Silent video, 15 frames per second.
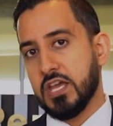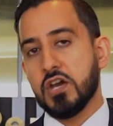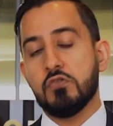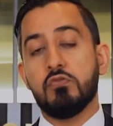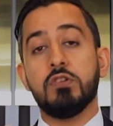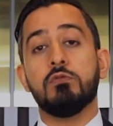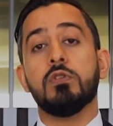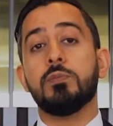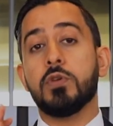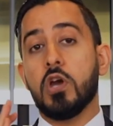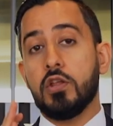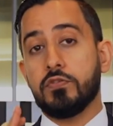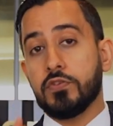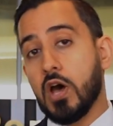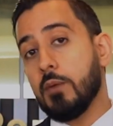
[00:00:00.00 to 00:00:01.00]
We will be
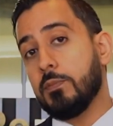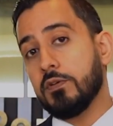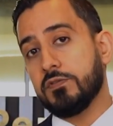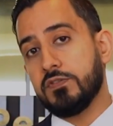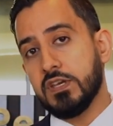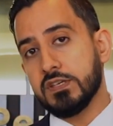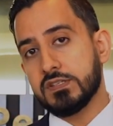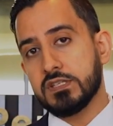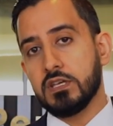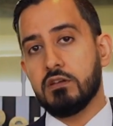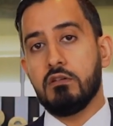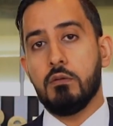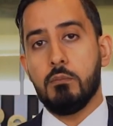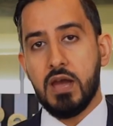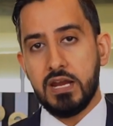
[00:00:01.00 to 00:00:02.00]
on top of this,
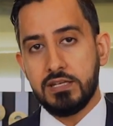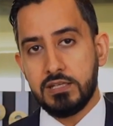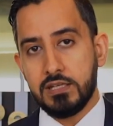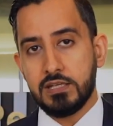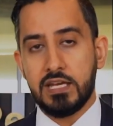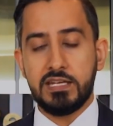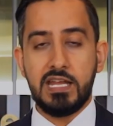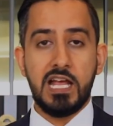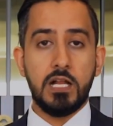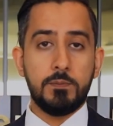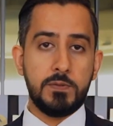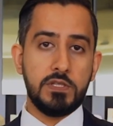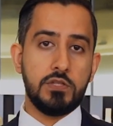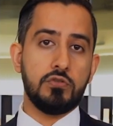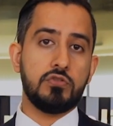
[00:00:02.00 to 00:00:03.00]
reminding and
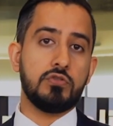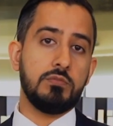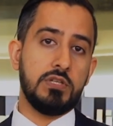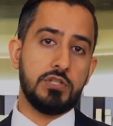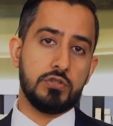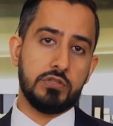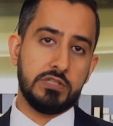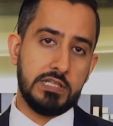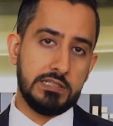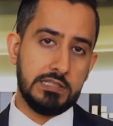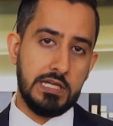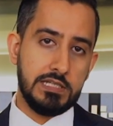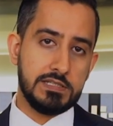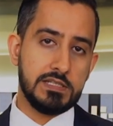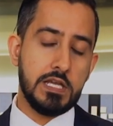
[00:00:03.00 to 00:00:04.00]
helping you to meet your
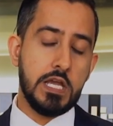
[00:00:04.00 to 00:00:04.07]
deadlines.